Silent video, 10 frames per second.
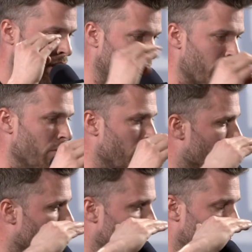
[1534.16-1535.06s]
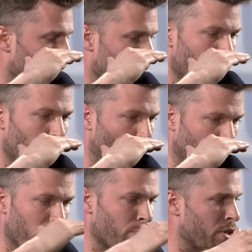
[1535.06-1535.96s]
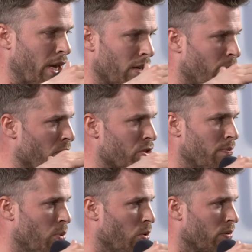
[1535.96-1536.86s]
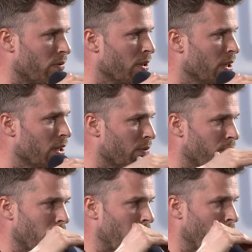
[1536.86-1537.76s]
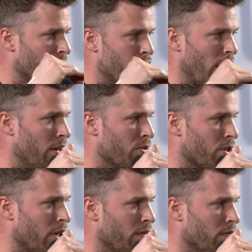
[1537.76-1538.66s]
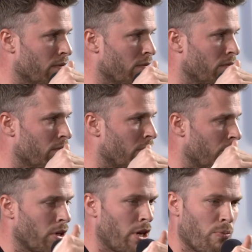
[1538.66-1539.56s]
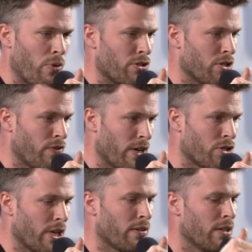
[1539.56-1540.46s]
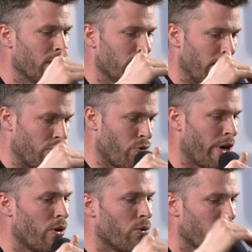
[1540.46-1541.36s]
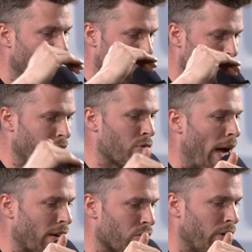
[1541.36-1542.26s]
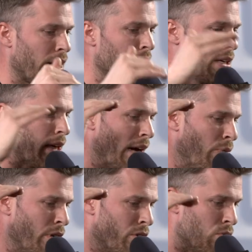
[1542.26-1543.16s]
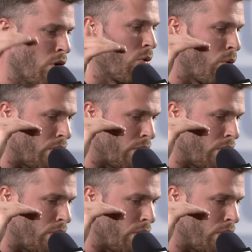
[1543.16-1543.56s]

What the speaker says: climate change is 100% the most important challenge that the human race is facing. It's real and we need to act on it. And we do not